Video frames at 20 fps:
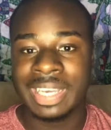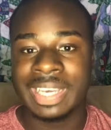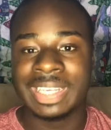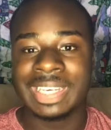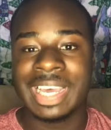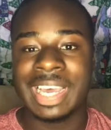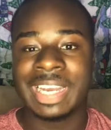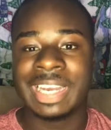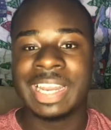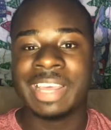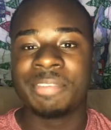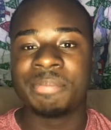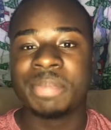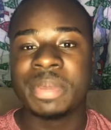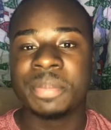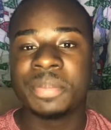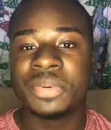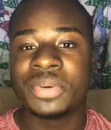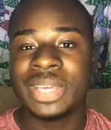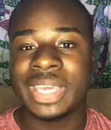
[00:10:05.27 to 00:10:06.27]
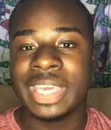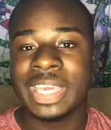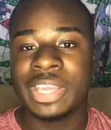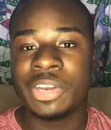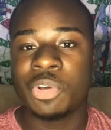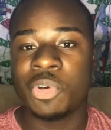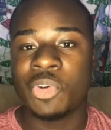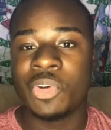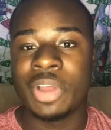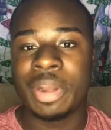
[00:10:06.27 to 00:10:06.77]
and not letting people
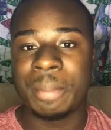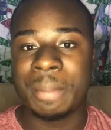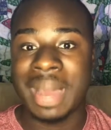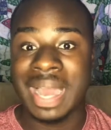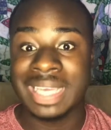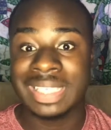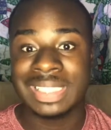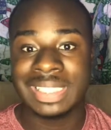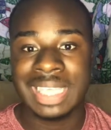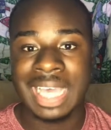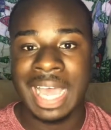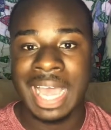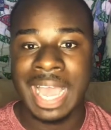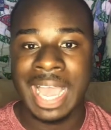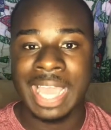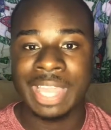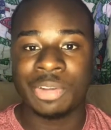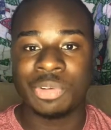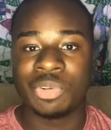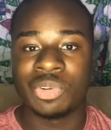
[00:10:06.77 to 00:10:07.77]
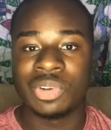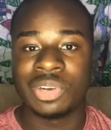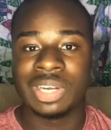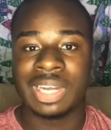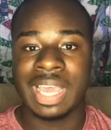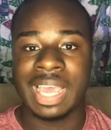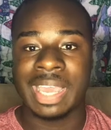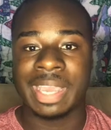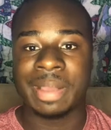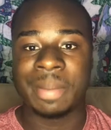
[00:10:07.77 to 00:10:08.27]
in on my side or
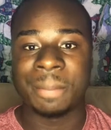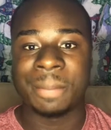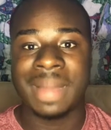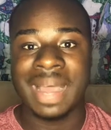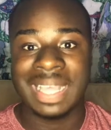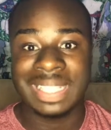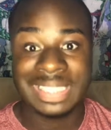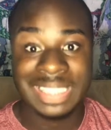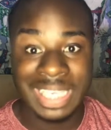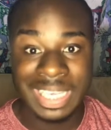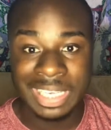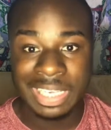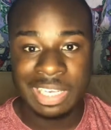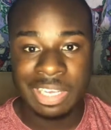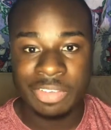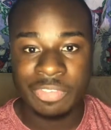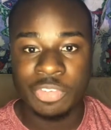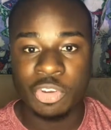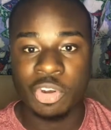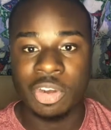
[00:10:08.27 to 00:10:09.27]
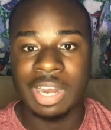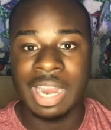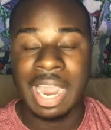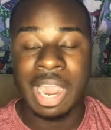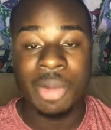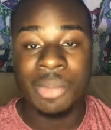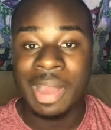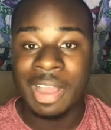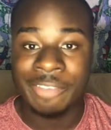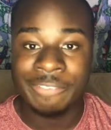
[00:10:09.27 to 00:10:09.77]
like my take of it or
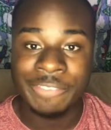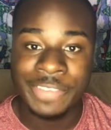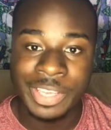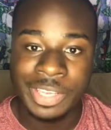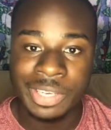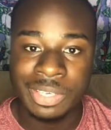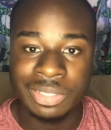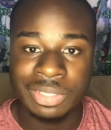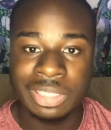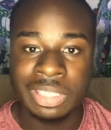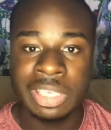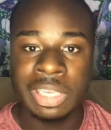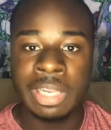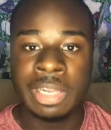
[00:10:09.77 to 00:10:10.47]
how I feel.